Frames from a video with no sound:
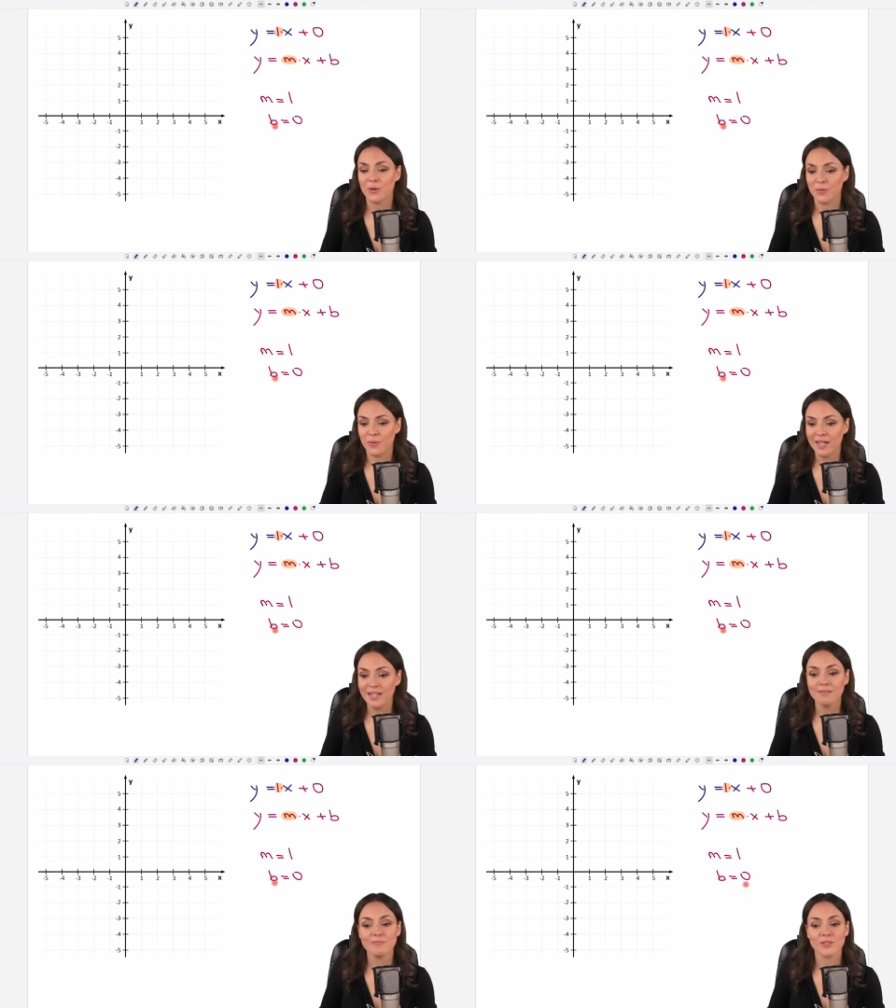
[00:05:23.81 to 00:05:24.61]

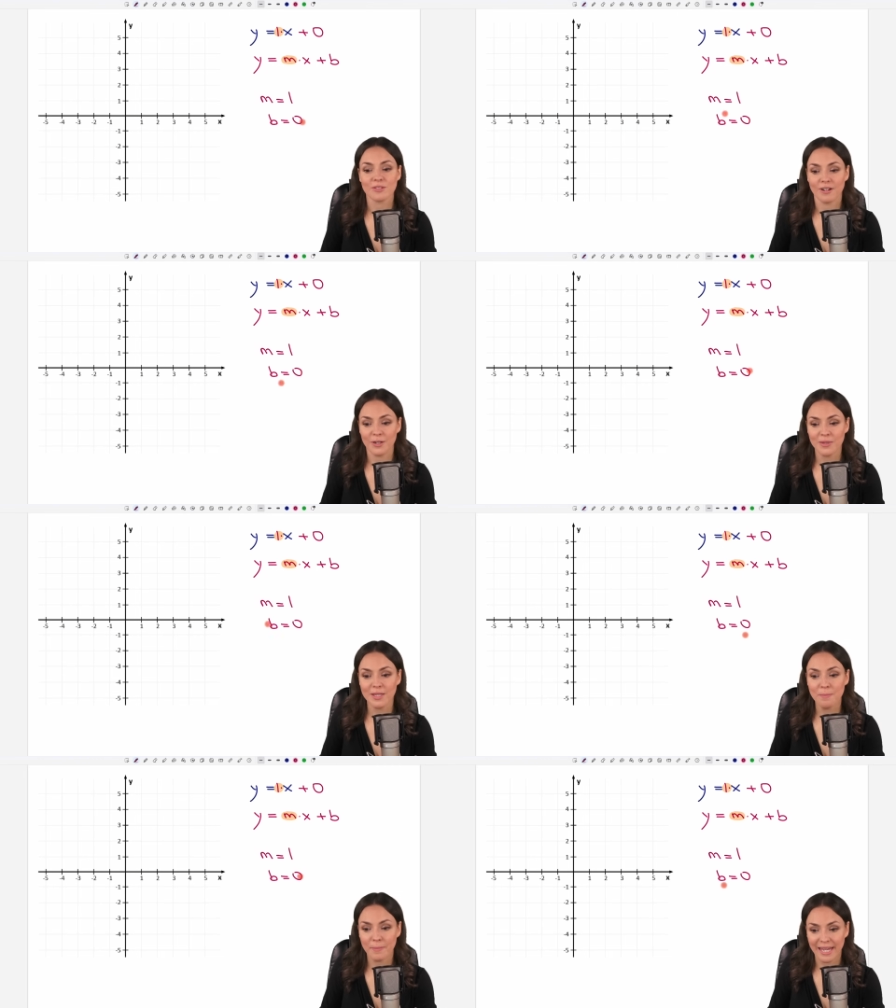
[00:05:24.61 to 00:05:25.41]
We start with
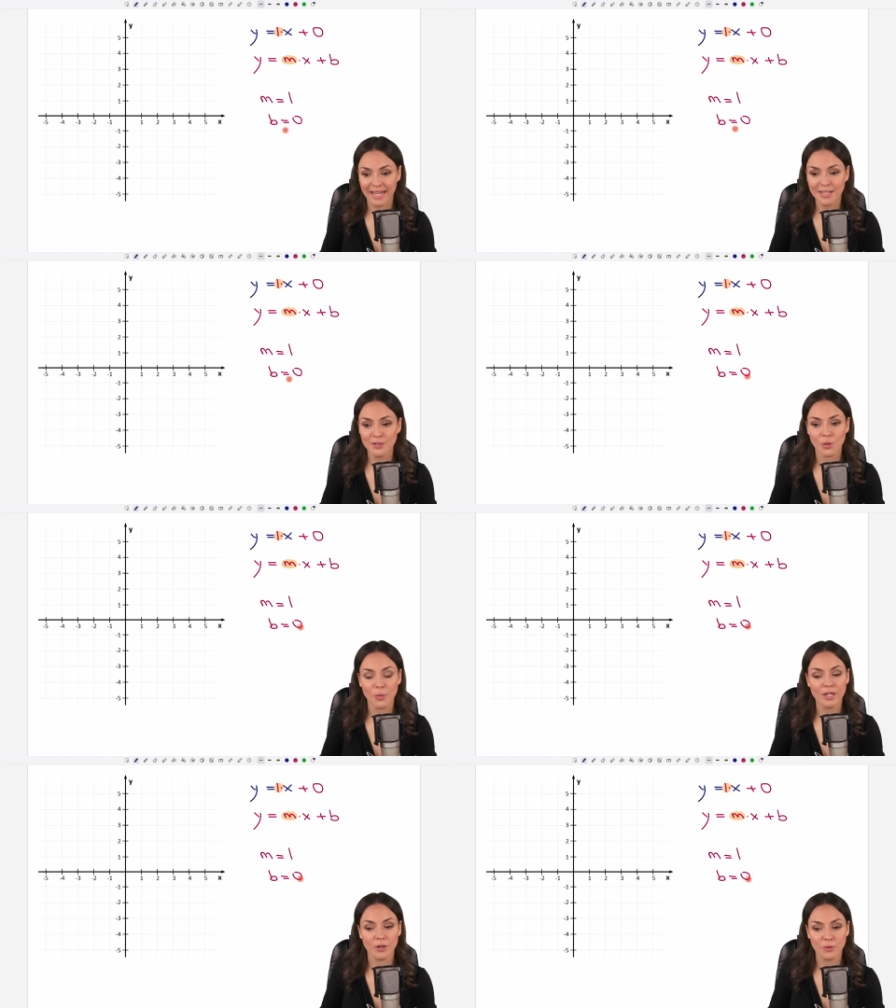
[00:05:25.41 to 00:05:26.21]
a b, so
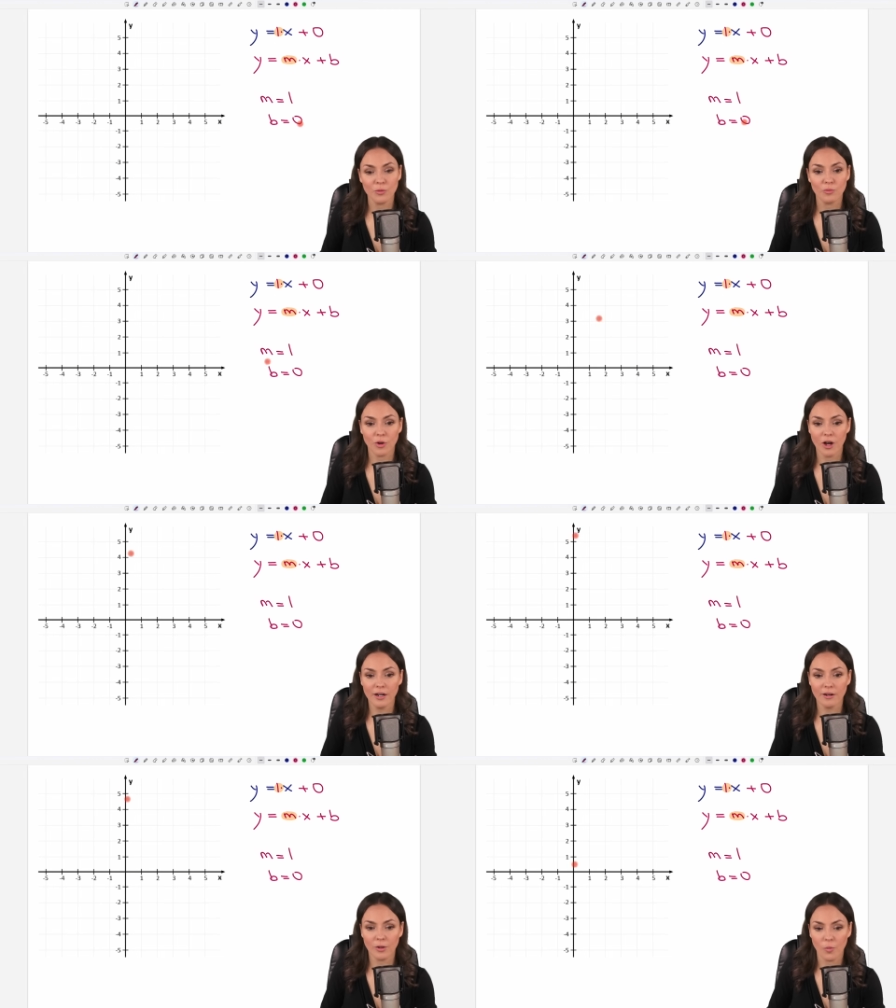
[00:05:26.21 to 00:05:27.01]
we go
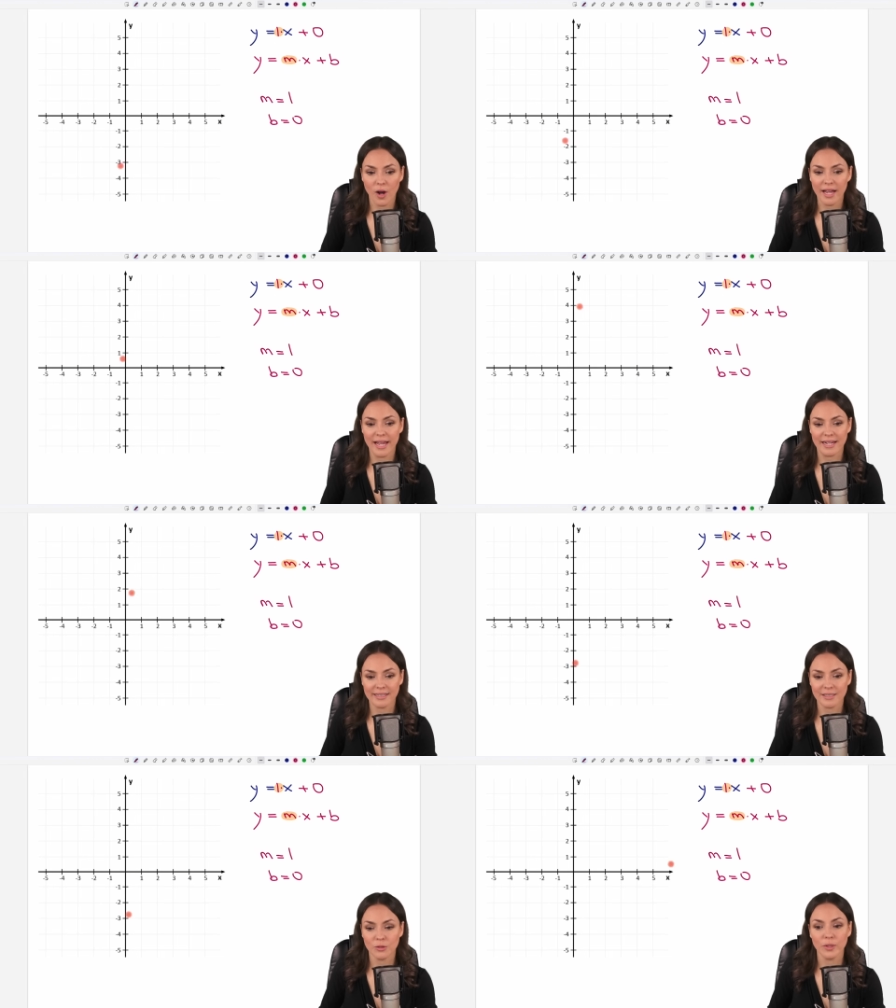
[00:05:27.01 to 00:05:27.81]
on our
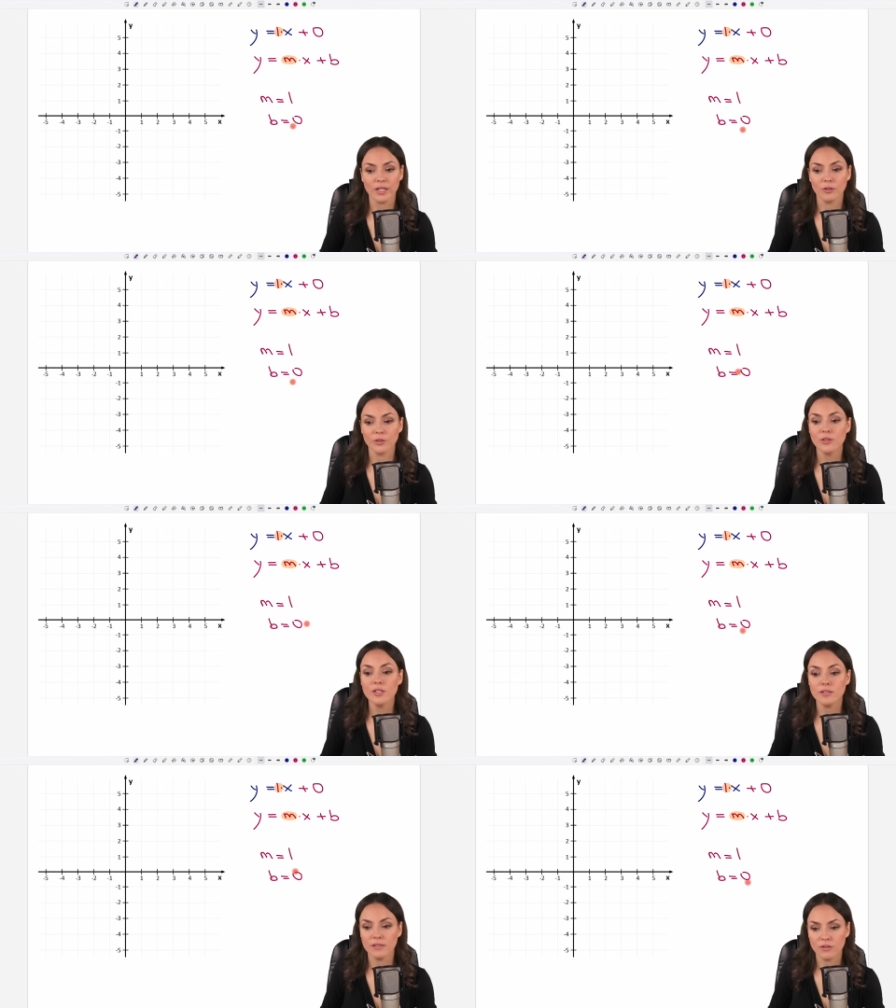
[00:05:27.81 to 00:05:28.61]
y-axis, we go to
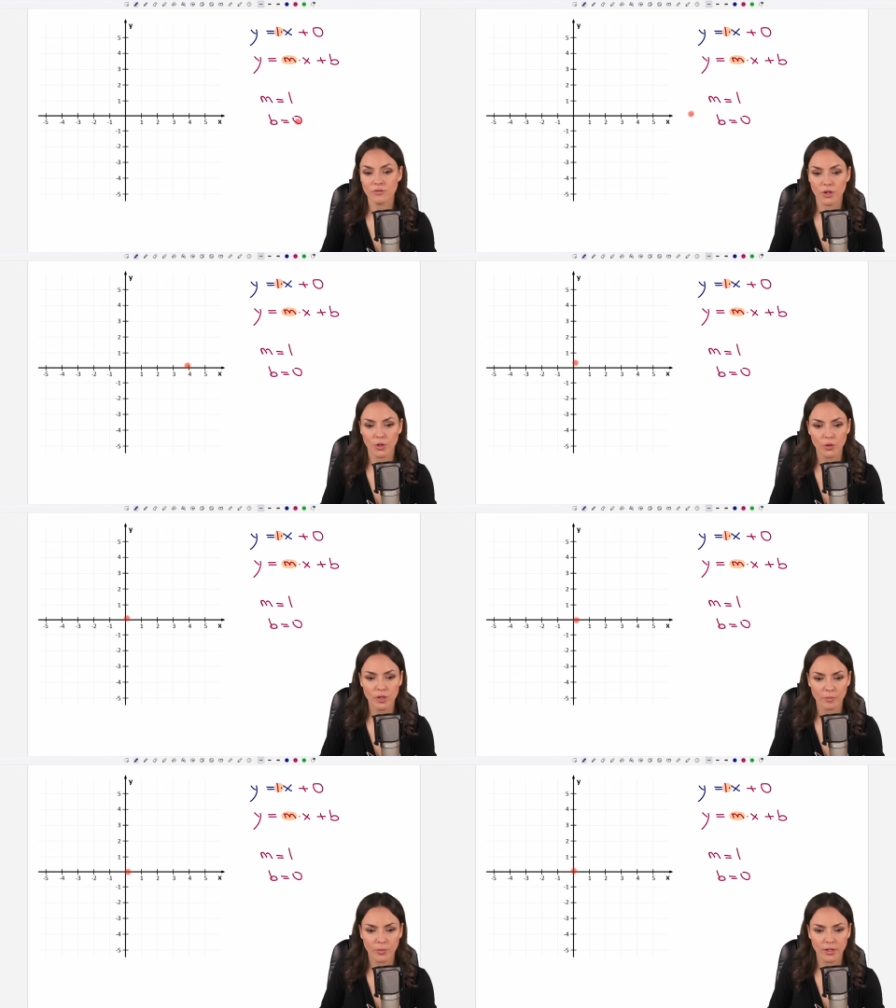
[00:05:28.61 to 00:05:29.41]
the 0
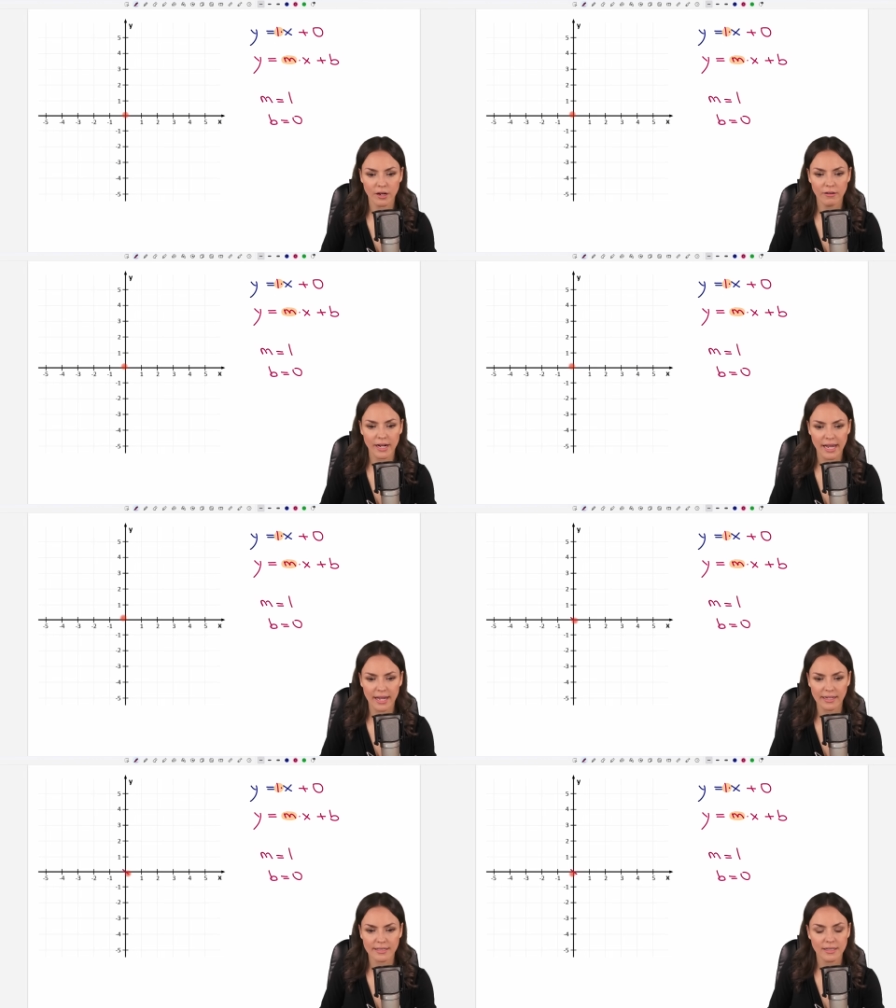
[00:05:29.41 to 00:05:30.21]
and put our
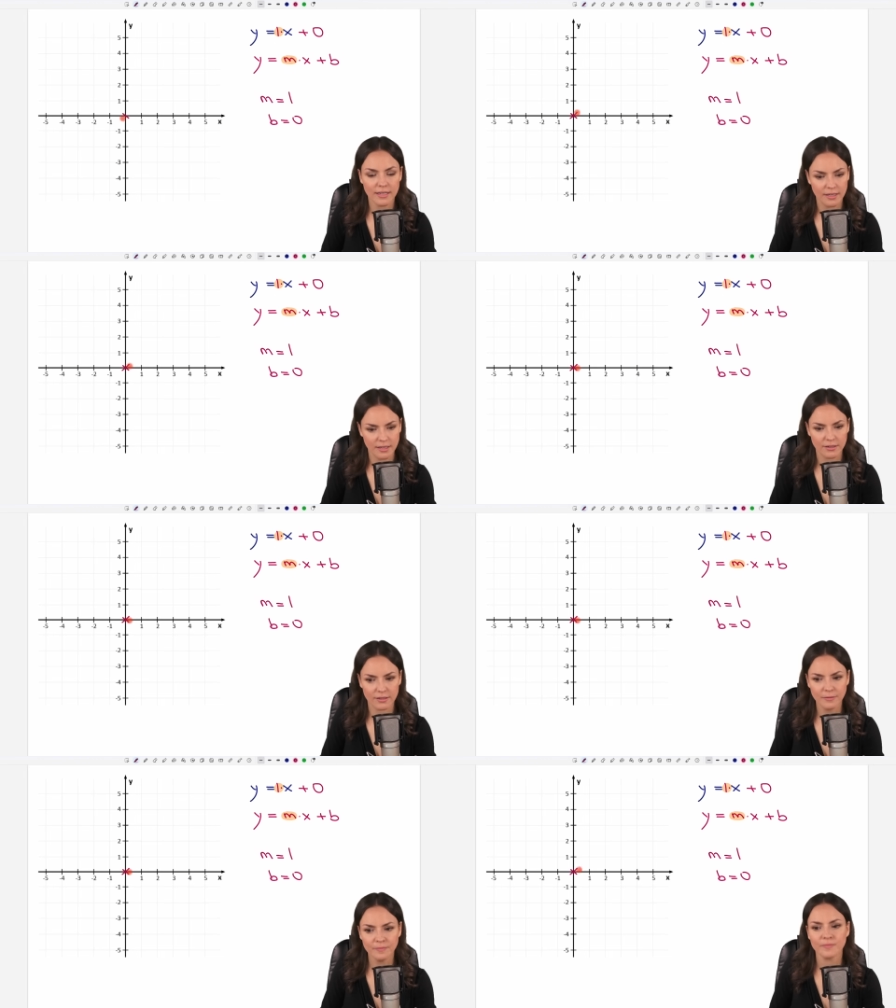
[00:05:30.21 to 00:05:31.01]
x here.